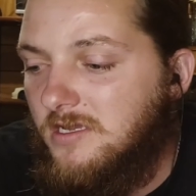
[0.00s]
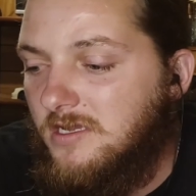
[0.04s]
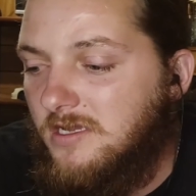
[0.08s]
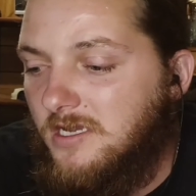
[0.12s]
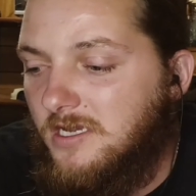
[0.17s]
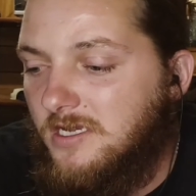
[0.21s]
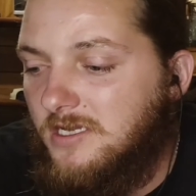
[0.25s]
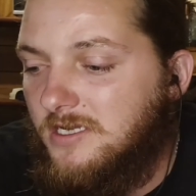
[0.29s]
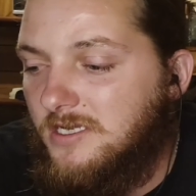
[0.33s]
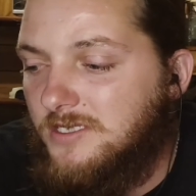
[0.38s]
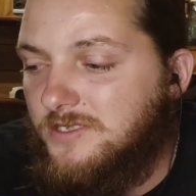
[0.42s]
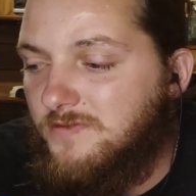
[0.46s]

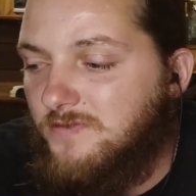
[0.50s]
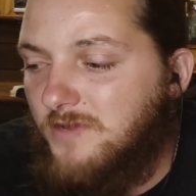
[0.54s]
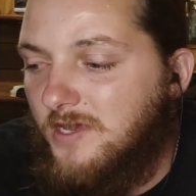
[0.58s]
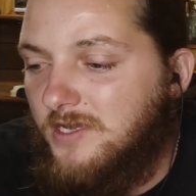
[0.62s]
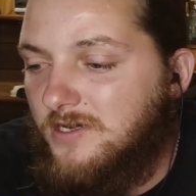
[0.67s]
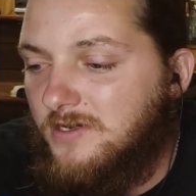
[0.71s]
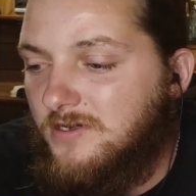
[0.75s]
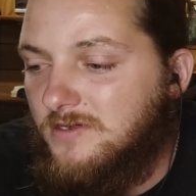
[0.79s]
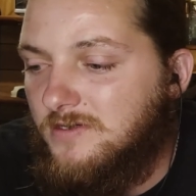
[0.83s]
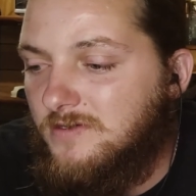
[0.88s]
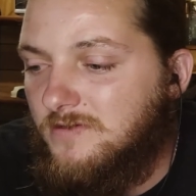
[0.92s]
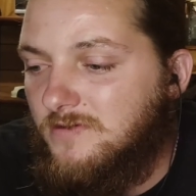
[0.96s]
it doesn't
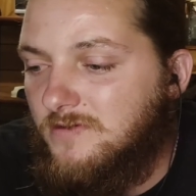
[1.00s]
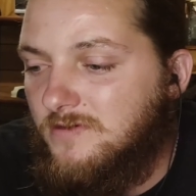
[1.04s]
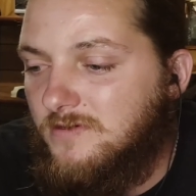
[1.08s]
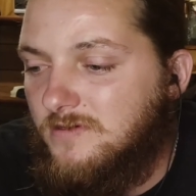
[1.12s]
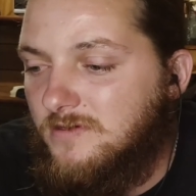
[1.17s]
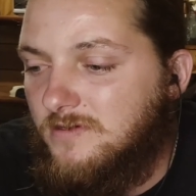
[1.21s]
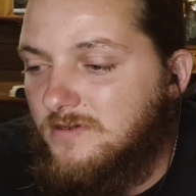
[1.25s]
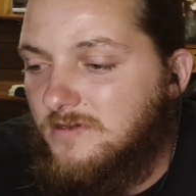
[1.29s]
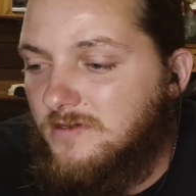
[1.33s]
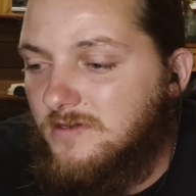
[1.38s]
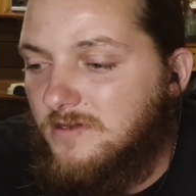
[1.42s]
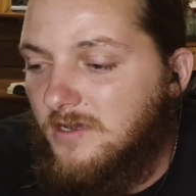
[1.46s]
matter
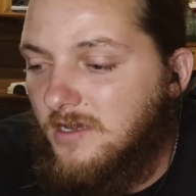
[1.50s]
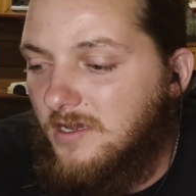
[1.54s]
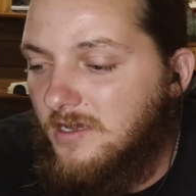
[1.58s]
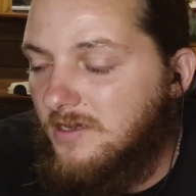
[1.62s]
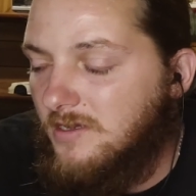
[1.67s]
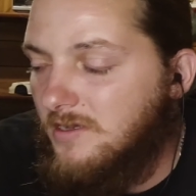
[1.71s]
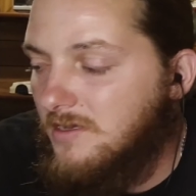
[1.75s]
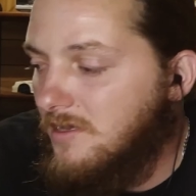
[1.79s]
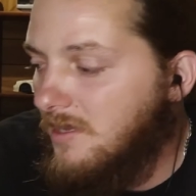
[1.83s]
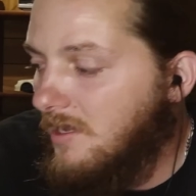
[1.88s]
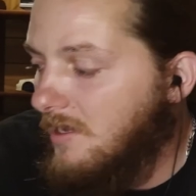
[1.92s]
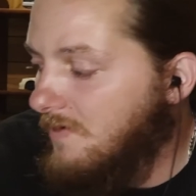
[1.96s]

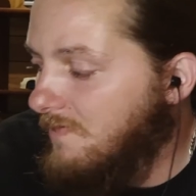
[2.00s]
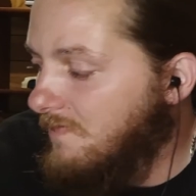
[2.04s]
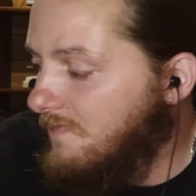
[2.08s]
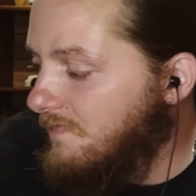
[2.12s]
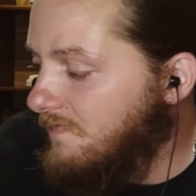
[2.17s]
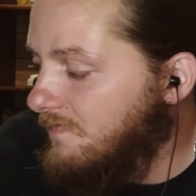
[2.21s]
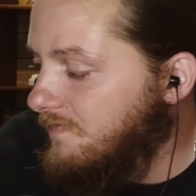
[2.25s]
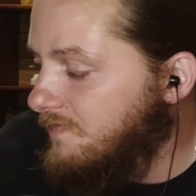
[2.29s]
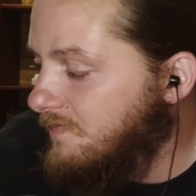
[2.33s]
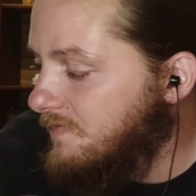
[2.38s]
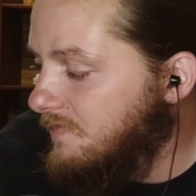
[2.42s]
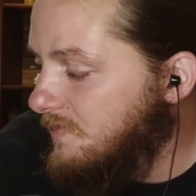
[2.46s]
in
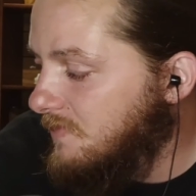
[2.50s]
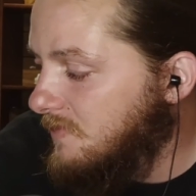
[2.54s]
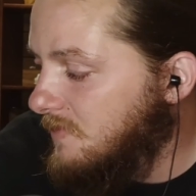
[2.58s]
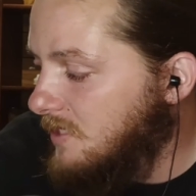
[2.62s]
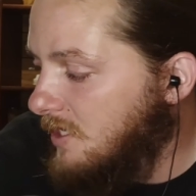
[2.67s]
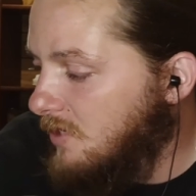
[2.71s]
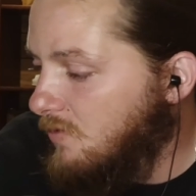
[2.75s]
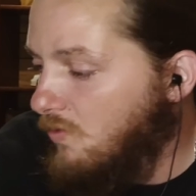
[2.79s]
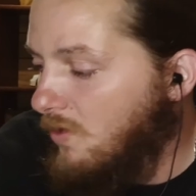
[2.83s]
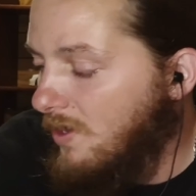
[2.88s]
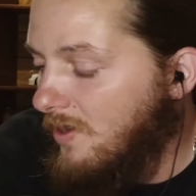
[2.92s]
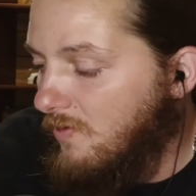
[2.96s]

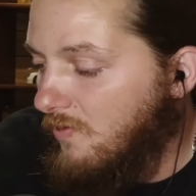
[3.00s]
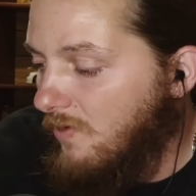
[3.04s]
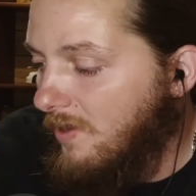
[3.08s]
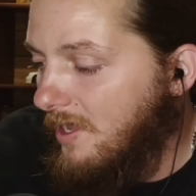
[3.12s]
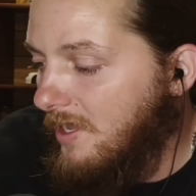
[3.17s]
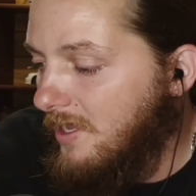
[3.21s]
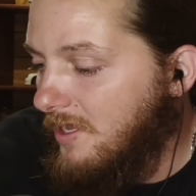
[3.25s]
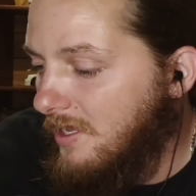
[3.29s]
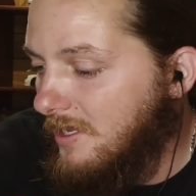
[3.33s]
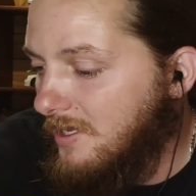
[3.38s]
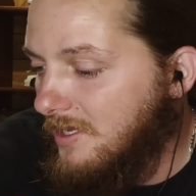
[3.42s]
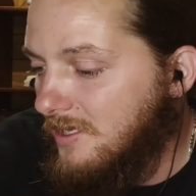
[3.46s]
what
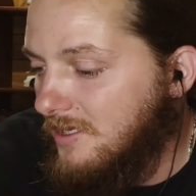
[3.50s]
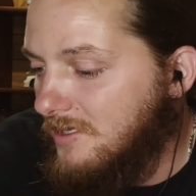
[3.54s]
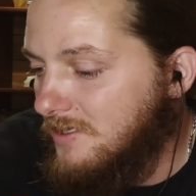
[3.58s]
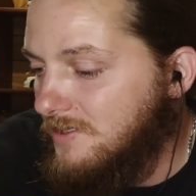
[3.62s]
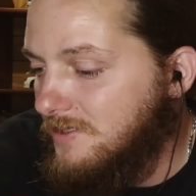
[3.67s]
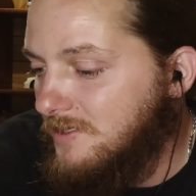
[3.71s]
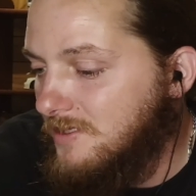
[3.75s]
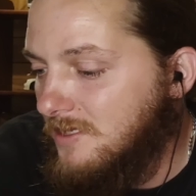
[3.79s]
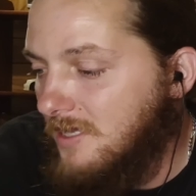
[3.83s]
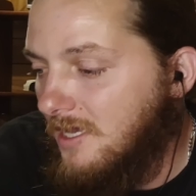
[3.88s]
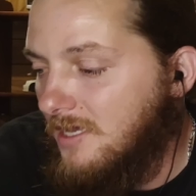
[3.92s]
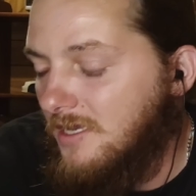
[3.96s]
way, I
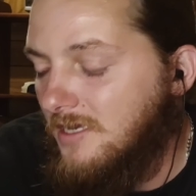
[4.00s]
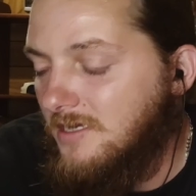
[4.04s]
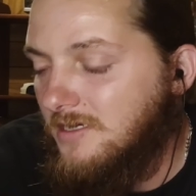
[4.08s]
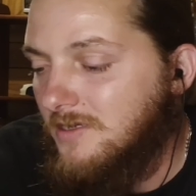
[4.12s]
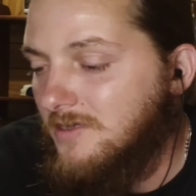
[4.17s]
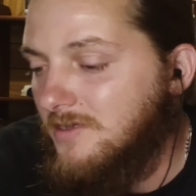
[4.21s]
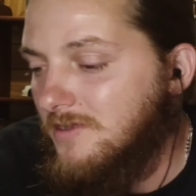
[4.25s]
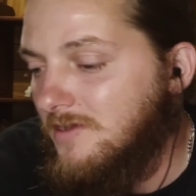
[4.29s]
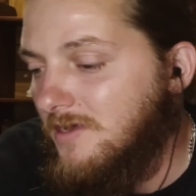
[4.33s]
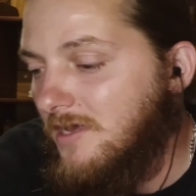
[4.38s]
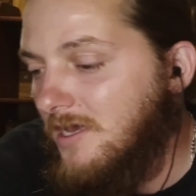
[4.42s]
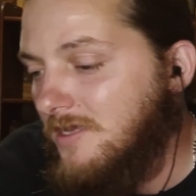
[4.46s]
guess. I
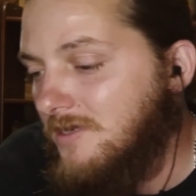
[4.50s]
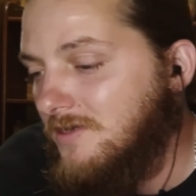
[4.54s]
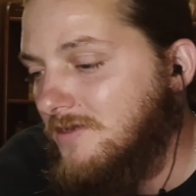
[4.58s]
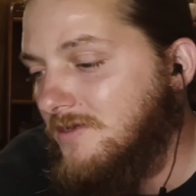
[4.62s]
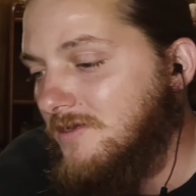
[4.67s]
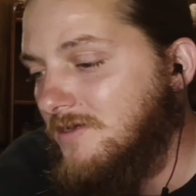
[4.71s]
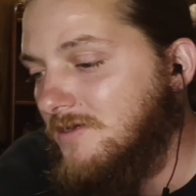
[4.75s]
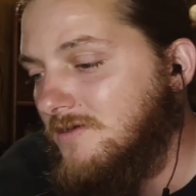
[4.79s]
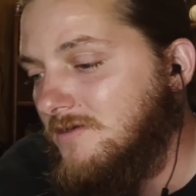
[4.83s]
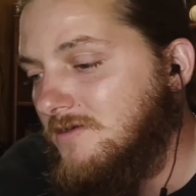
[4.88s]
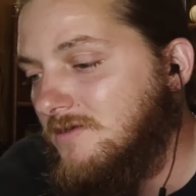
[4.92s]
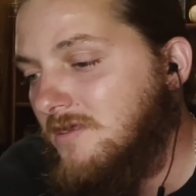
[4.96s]
don't
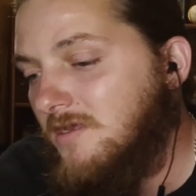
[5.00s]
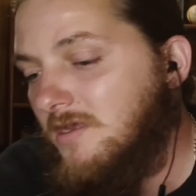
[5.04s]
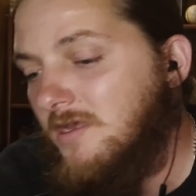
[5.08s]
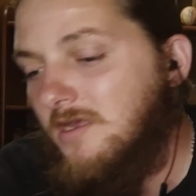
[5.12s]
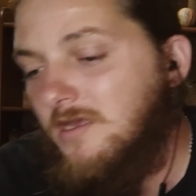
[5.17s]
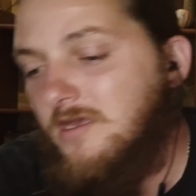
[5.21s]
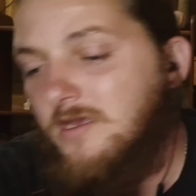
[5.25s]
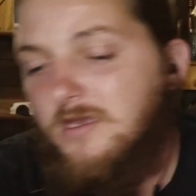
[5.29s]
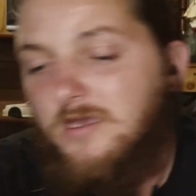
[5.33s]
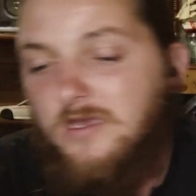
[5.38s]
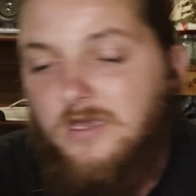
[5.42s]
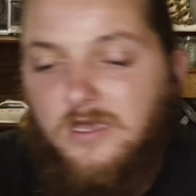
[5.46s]
know.
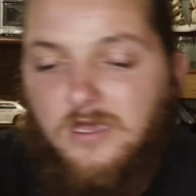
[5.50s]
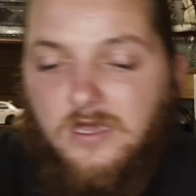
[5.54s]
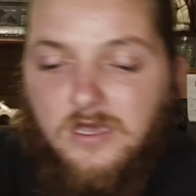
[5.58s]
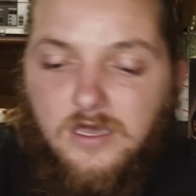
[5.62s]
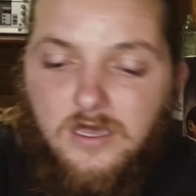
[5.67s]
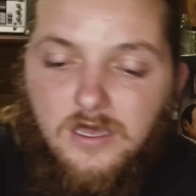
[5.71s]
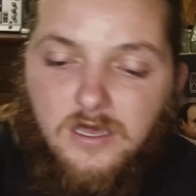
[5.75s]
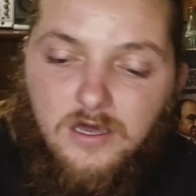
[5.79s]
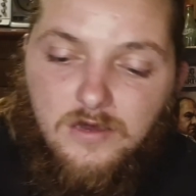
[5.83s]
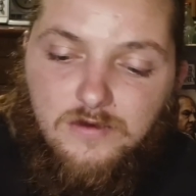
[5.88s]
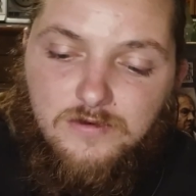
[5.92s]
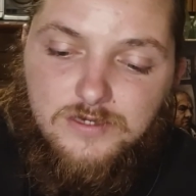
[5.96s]

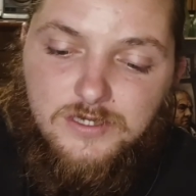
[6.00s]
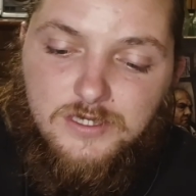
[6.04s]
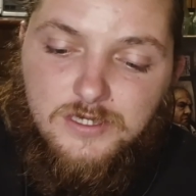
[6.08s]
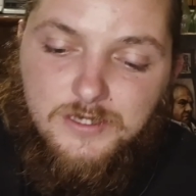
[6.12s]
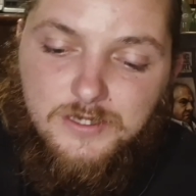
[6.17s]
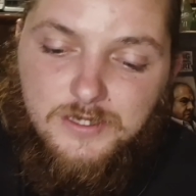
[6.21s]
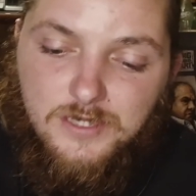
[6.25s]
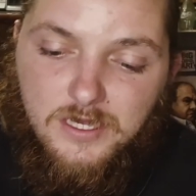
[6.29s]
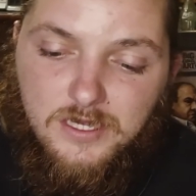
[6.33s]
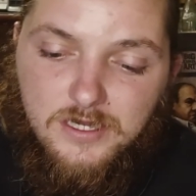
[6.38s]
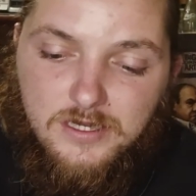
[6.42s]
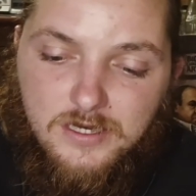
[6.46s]
I was just
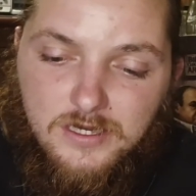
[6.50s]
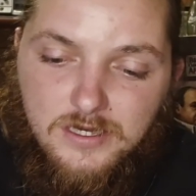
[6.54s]
saying.